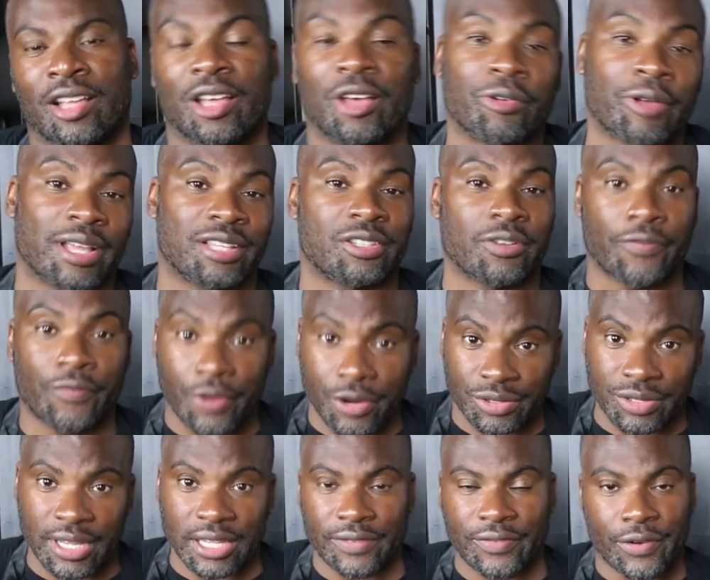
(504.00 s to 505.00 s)
Okay, so first
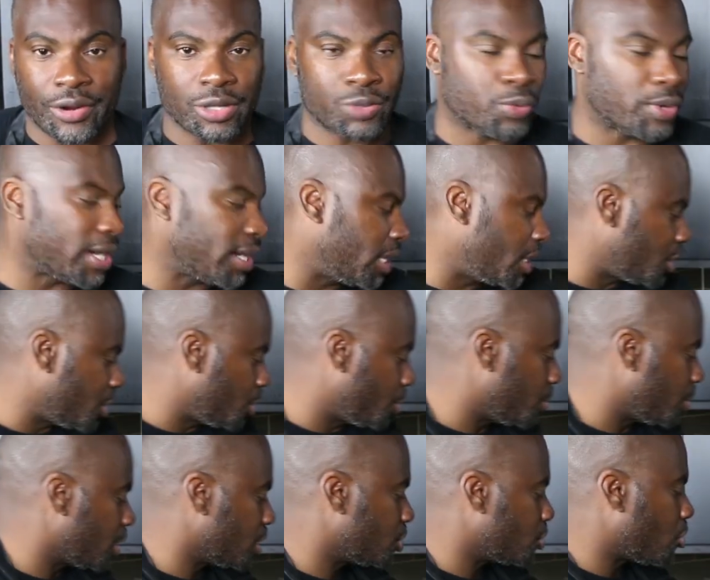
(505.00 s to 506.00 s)
things first, what I need to do
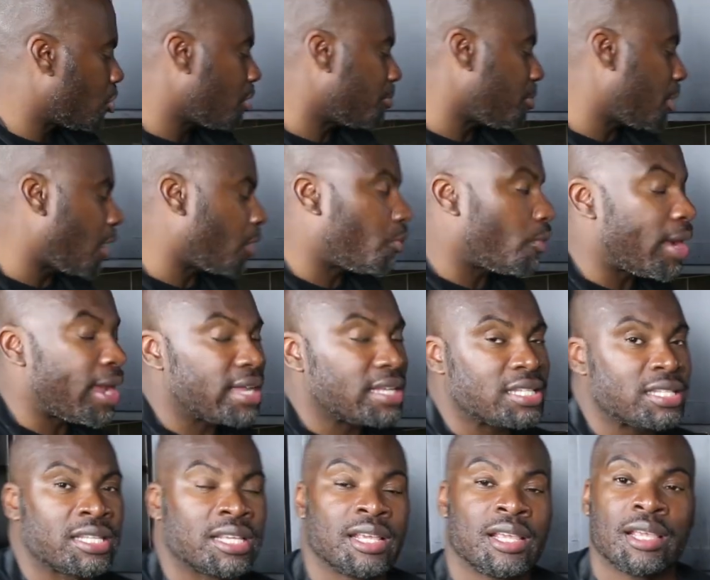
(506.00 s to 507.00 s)
is start my
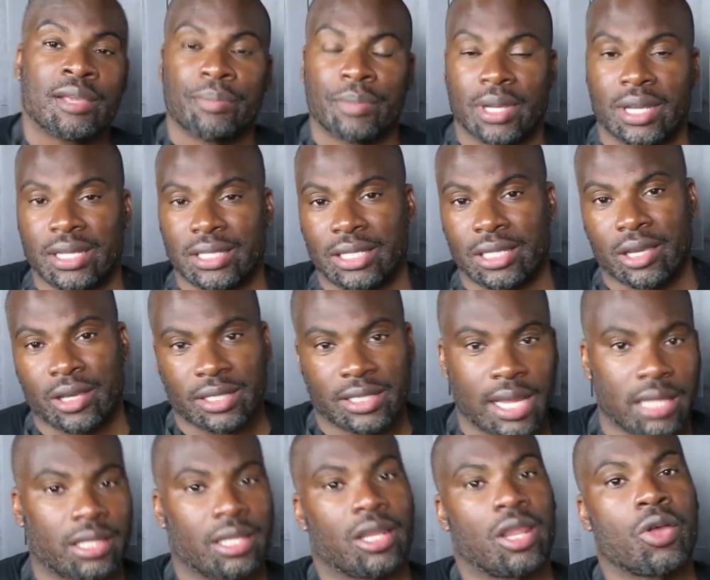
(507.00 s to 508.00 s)
rice, because it's gonna
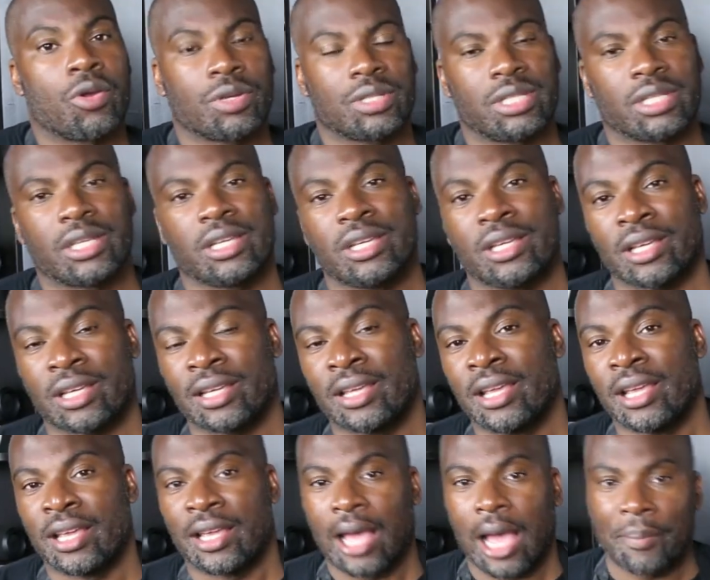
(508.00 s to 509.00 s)
take the longest to cook.
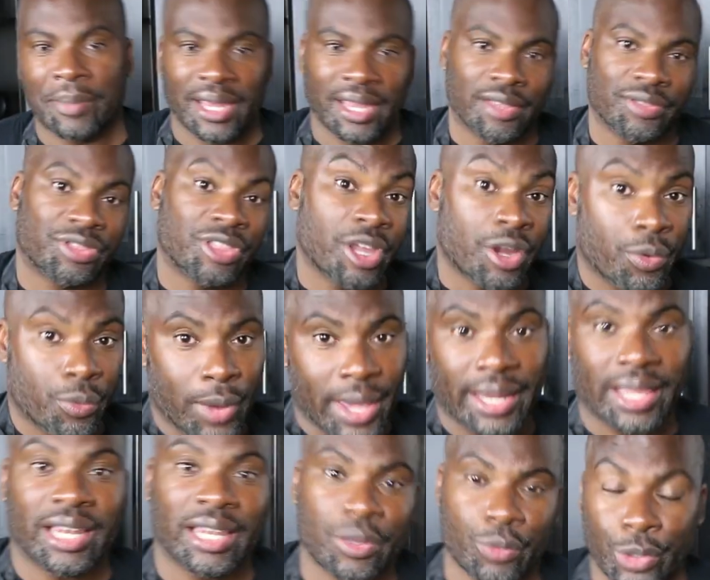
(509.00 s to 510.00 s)
I mean,
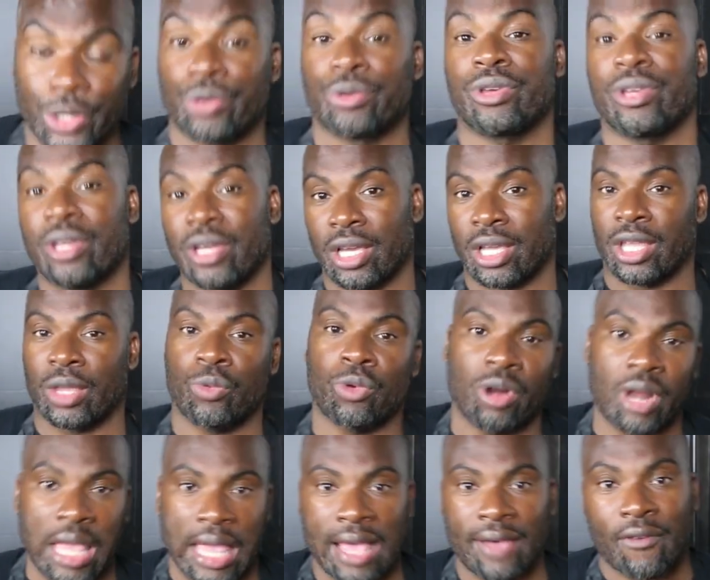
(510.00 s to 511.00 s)
theoretically, when you cook, you
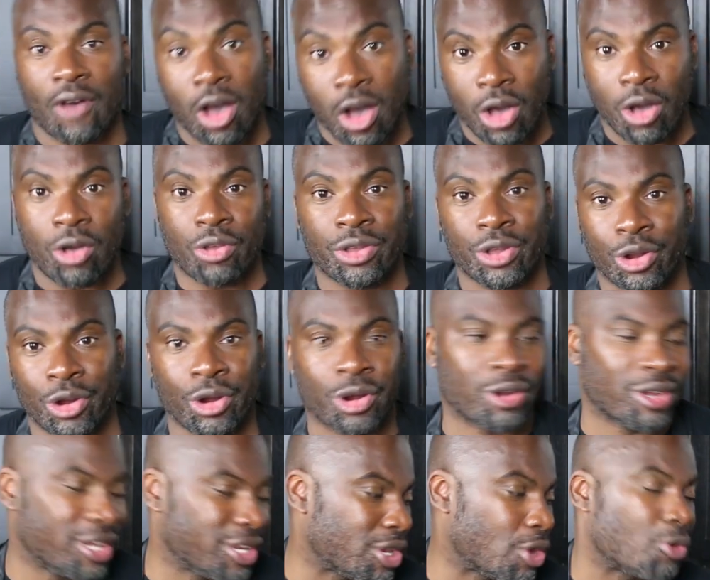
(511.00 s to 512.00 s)
wanna have all
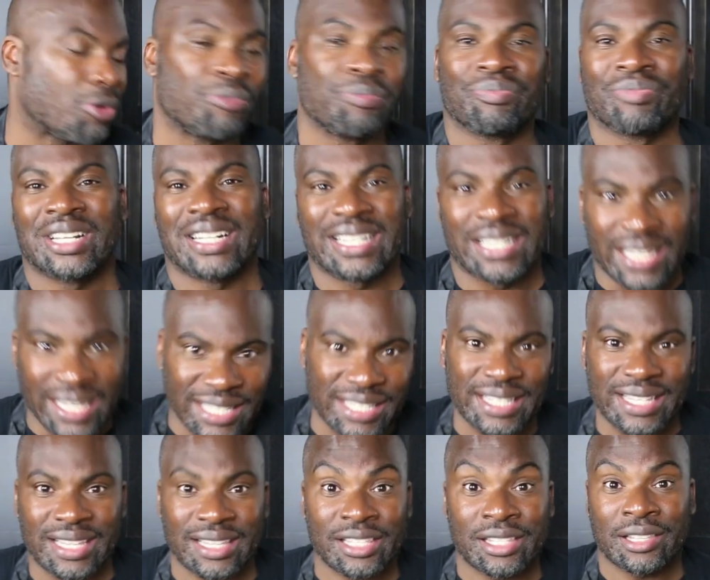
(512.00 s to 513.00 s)
your, you know,
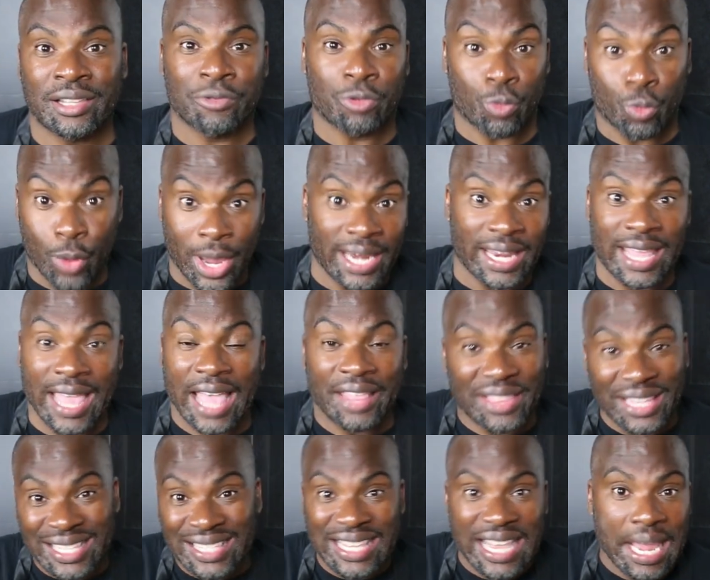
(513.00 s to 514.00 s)
dishes ready at
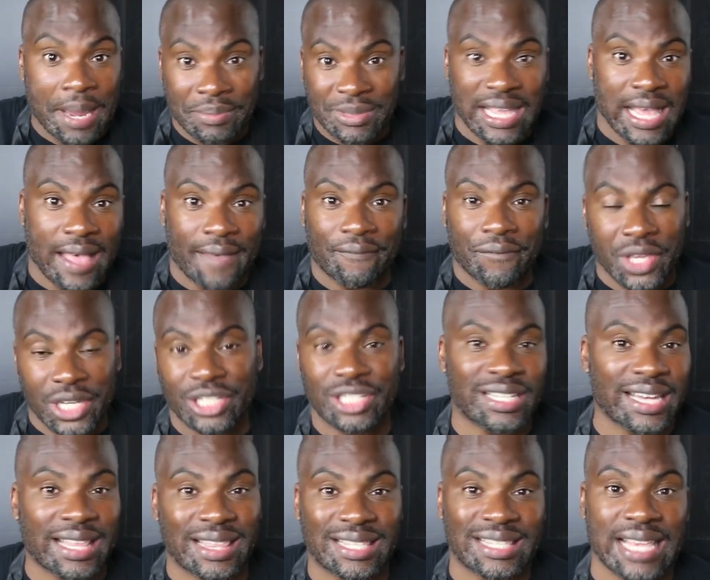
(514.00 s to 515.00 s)
the same time,
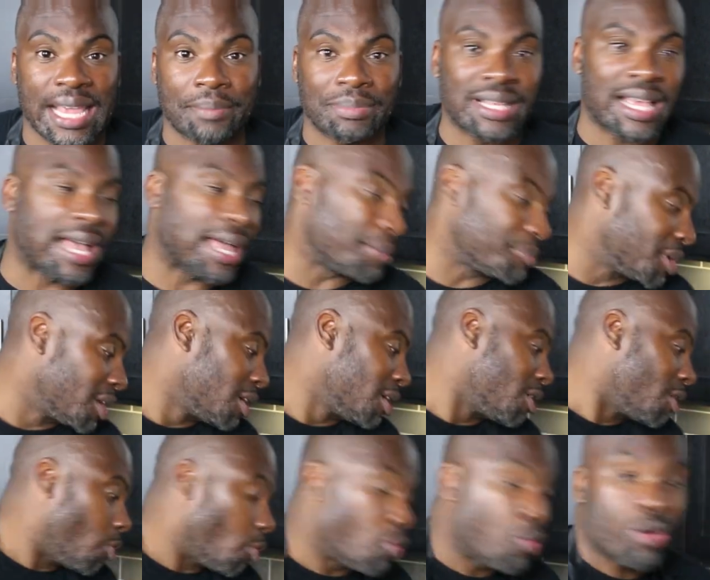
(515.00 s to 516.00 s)
finishing at the same time.
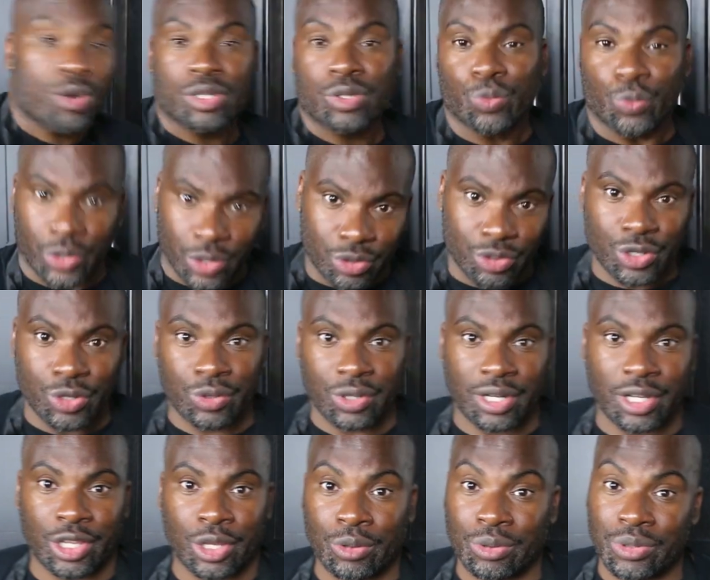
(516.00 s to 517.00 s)
Of course, when you're shooting
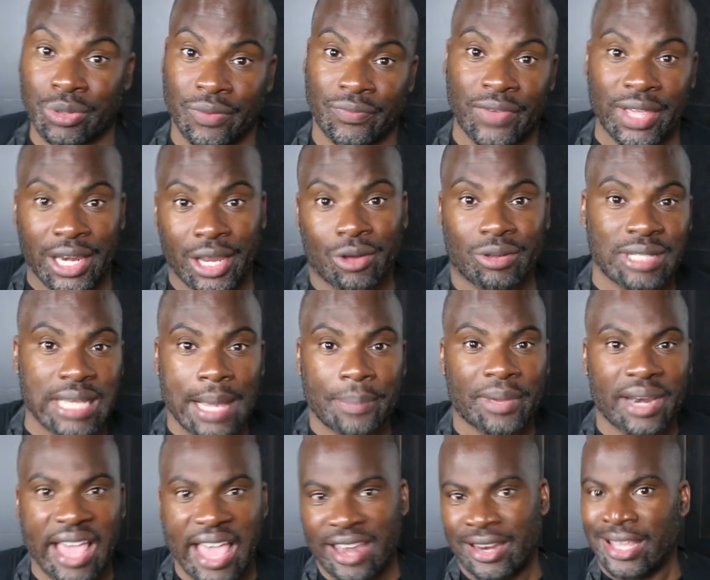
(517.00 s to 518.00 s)
the YouTube video on top
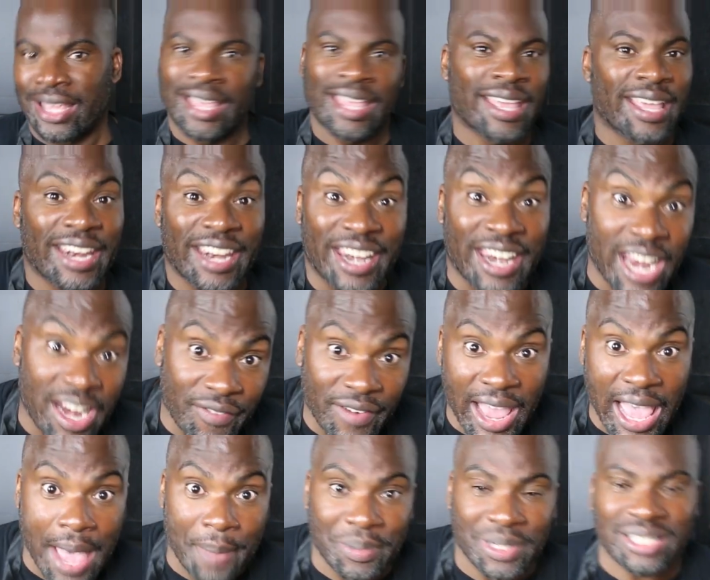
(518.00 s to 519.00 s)
of that, never
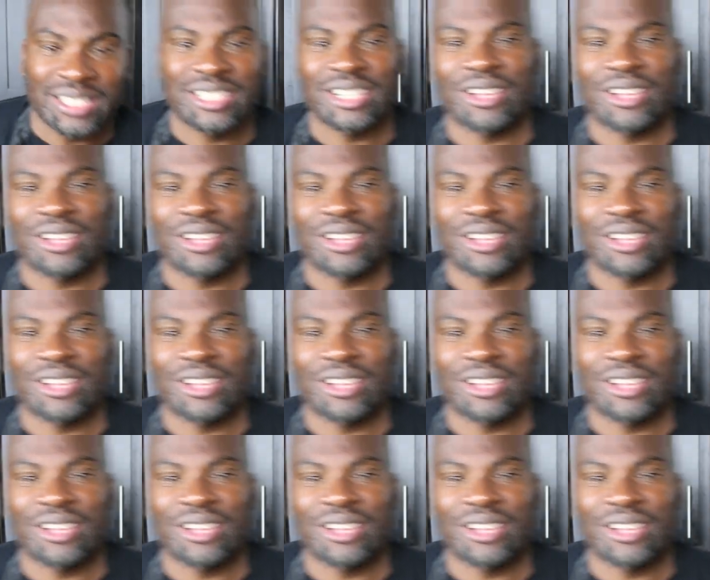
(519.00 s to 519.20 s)
happens.